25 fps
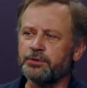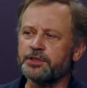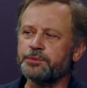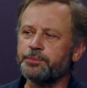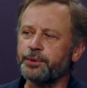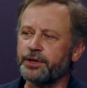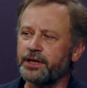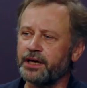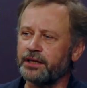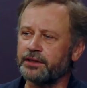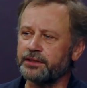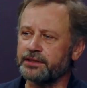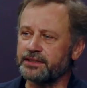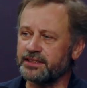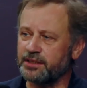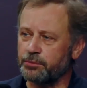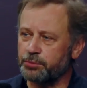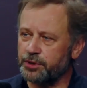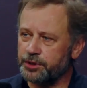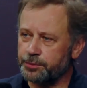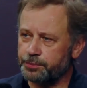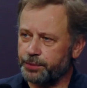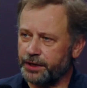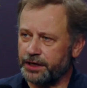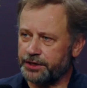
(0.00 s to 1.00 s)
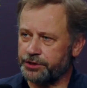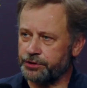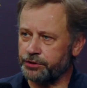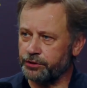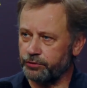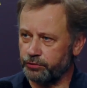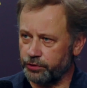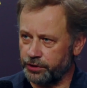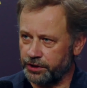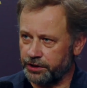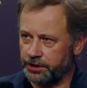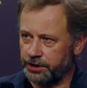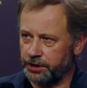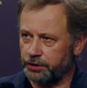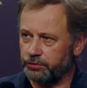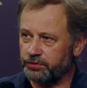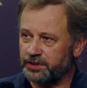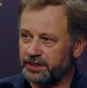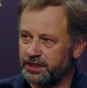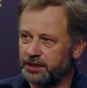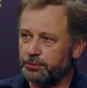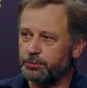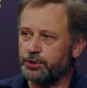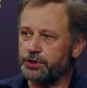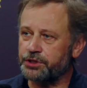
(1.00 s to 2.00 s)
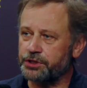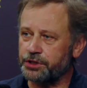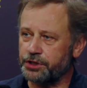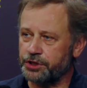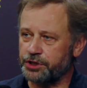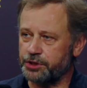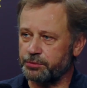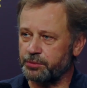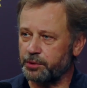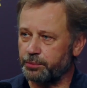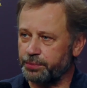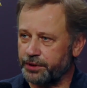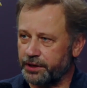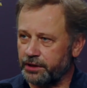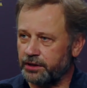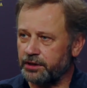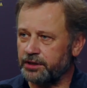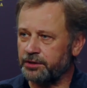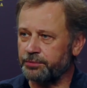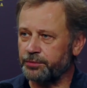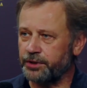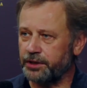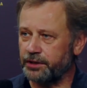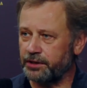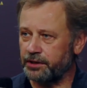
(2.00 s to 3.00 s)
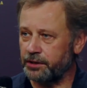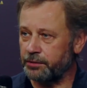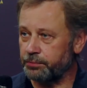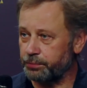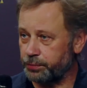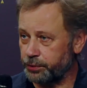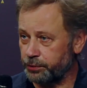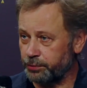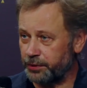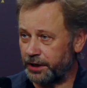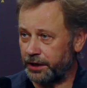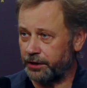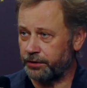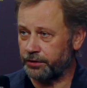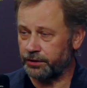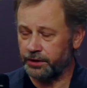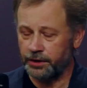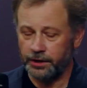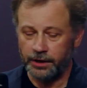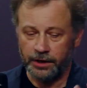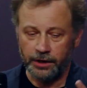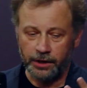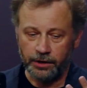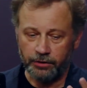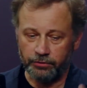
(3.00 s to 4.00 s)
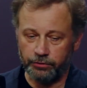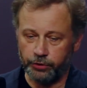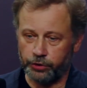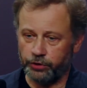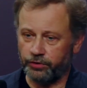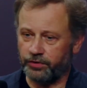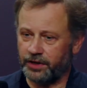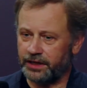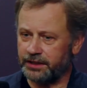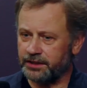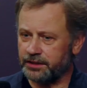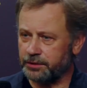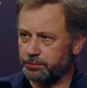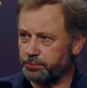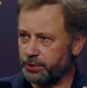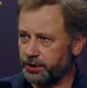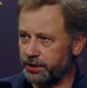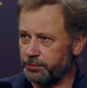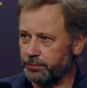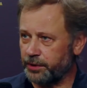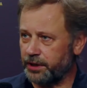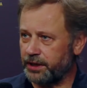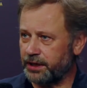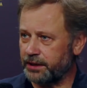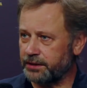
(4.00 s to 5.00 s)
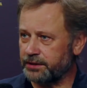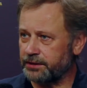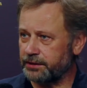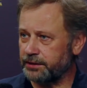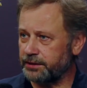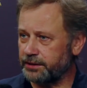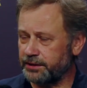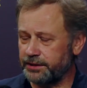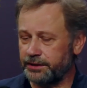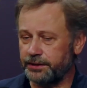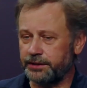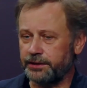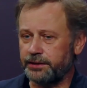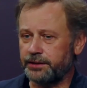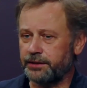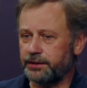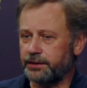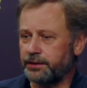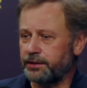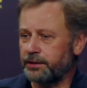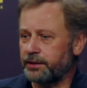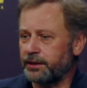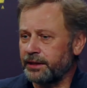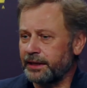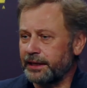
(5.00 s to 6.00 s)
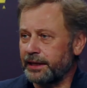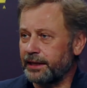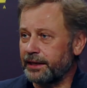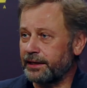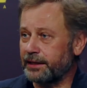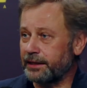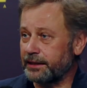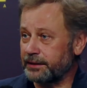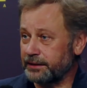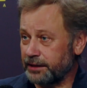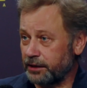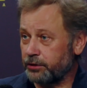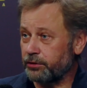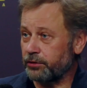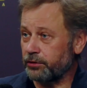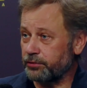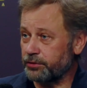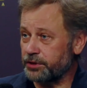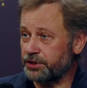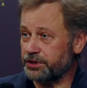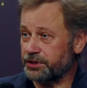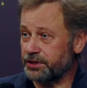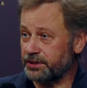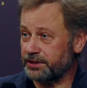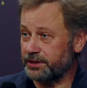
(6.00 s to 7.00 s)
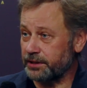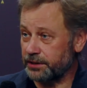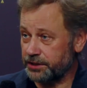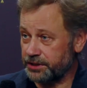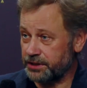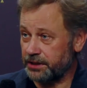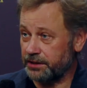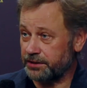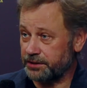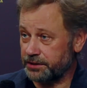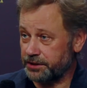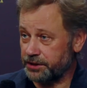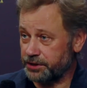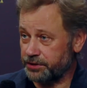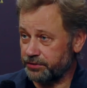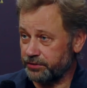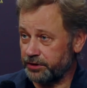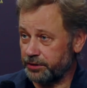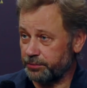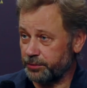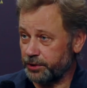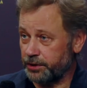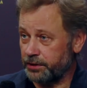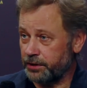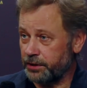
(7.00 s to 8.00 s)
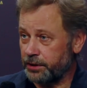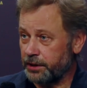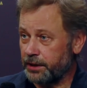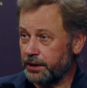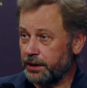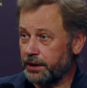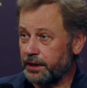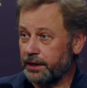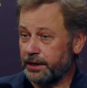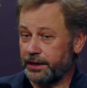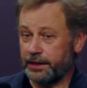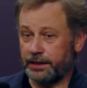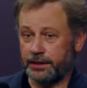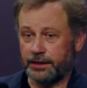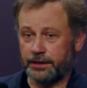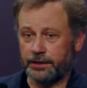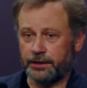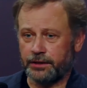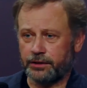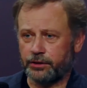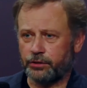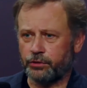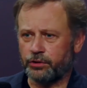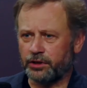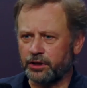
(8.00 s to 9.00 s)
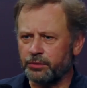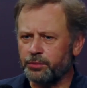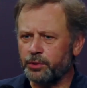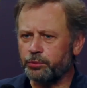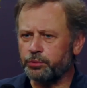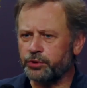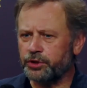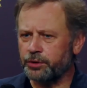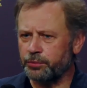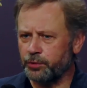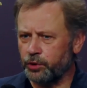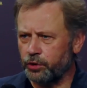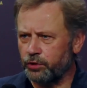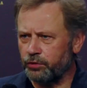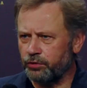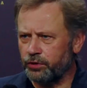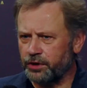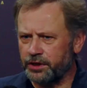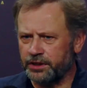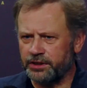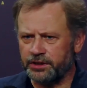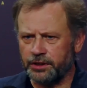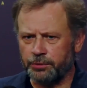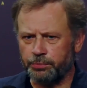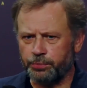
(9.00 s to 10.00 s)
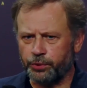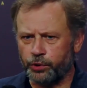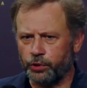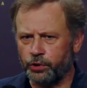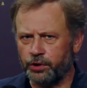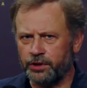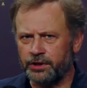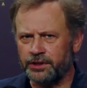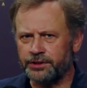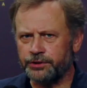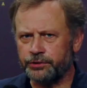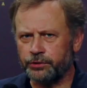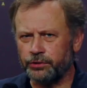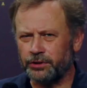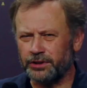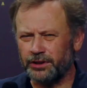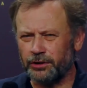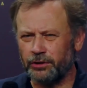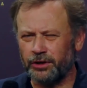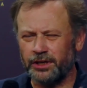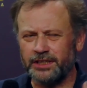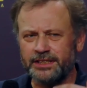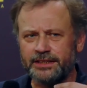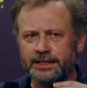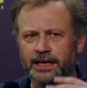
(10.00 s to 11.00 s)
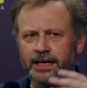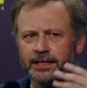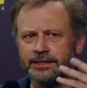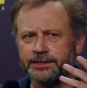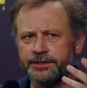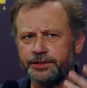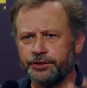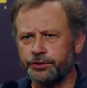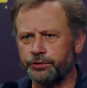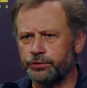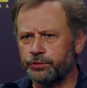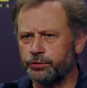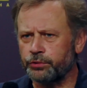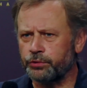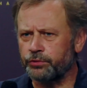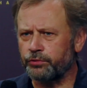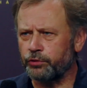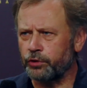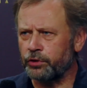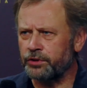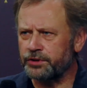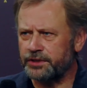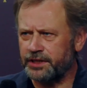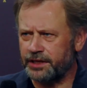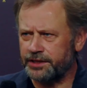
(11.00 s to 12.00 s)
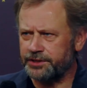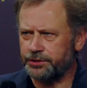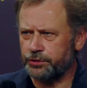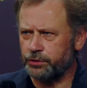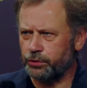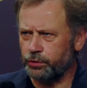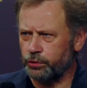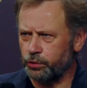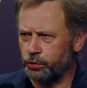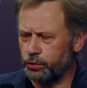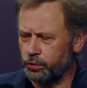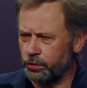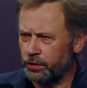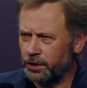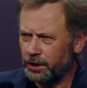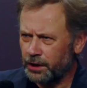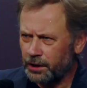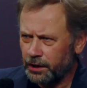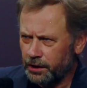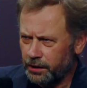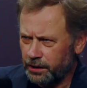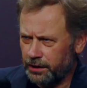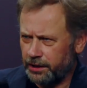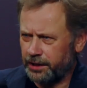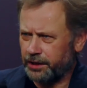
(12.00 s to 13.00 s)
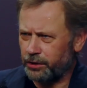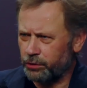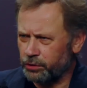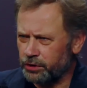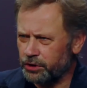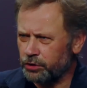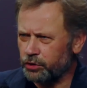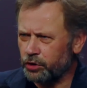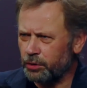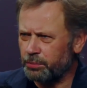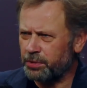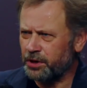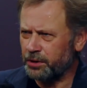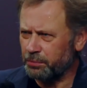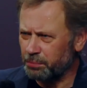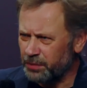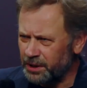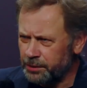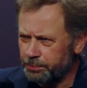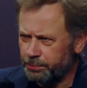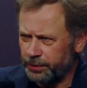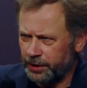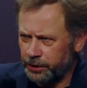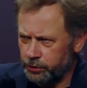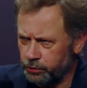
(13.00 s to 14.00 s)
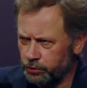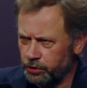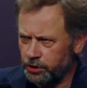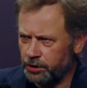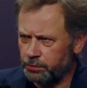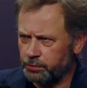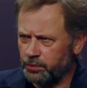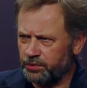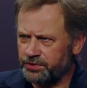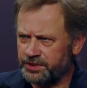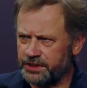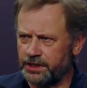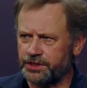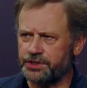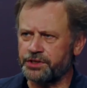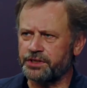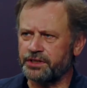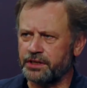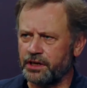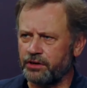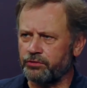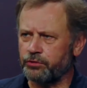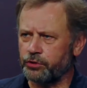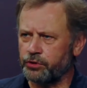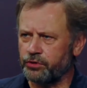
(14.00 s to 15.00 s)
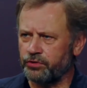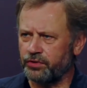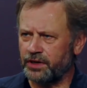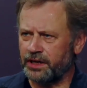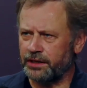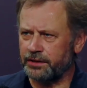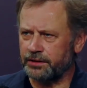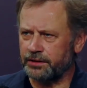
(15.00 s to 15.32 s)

The government keeps saying that we are going to support volunteer movement. We don't need your support. The servicemen, the soldiers need your support because they have to fight, win and survive. When we are talking about institutionalization of volunteer movement,